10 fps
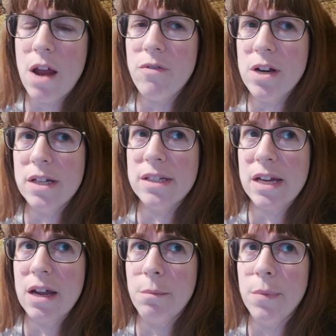Every
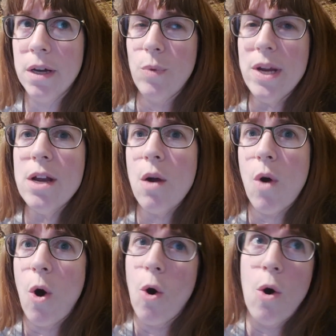exam, we know
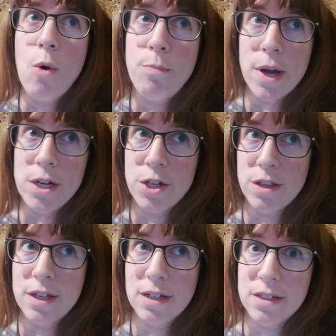a whole bunch
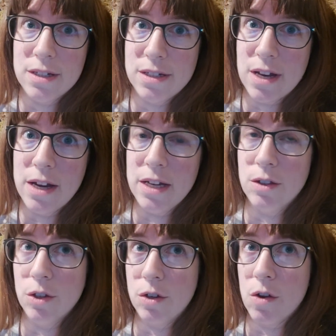of things to study
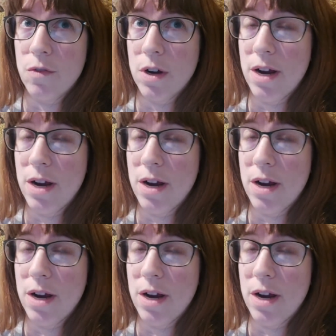and look over.